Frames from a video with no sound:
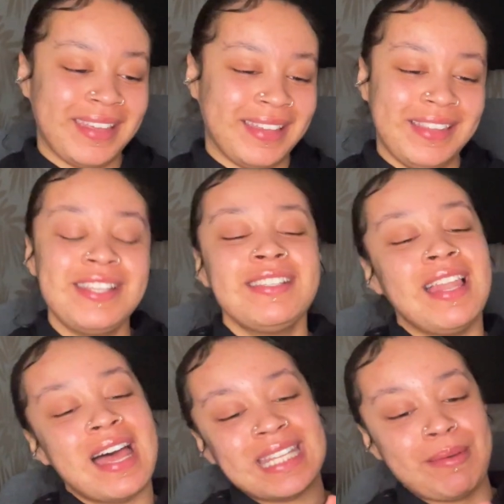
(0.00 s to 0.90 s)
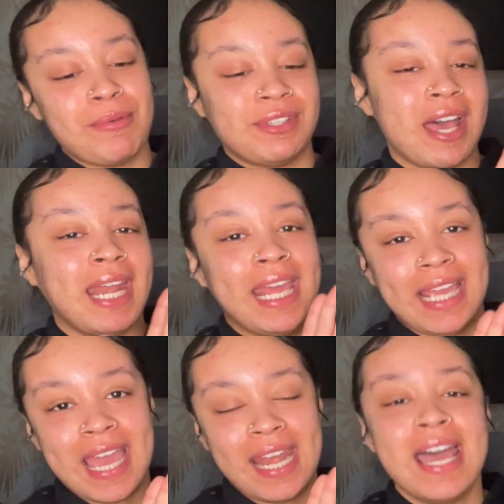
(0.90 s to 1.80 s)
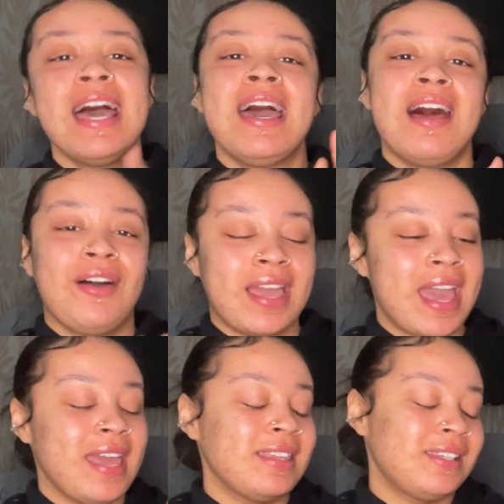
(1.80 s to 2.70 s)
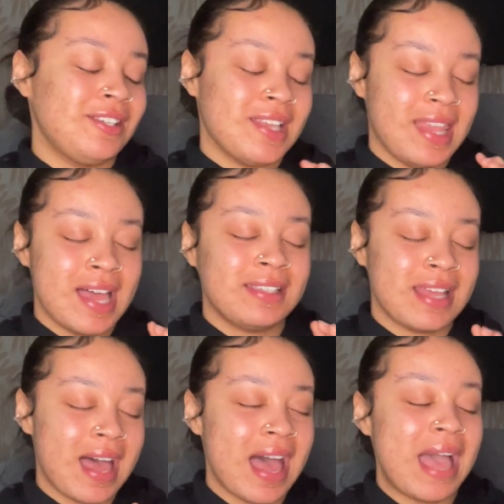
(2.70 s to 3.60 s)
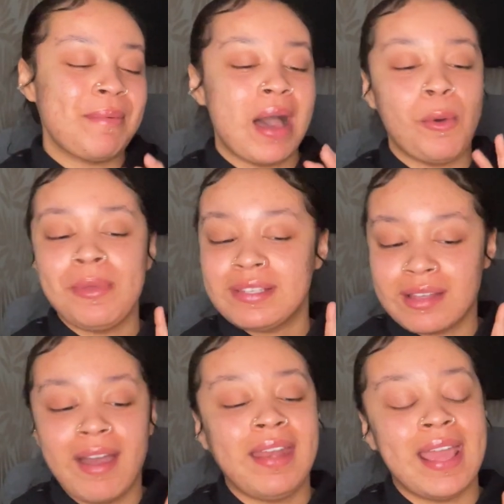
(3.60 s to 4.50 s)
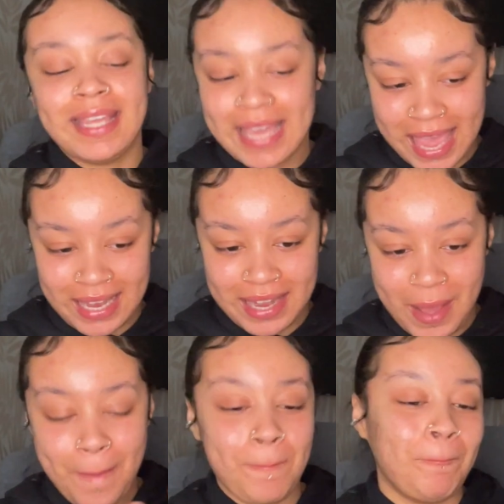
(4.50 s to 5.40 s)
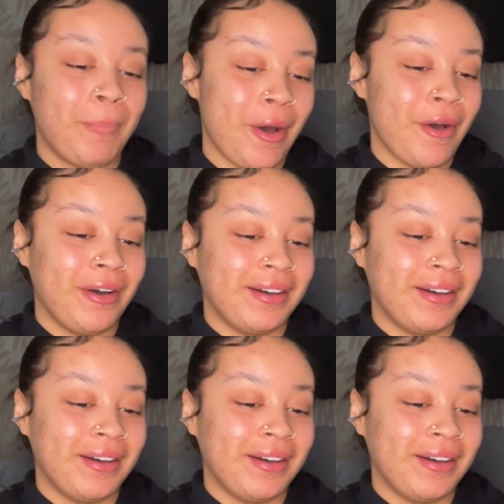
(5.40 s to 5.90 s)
This is the last time I'm starting it again, okay? This is the last time I will be starting it again, but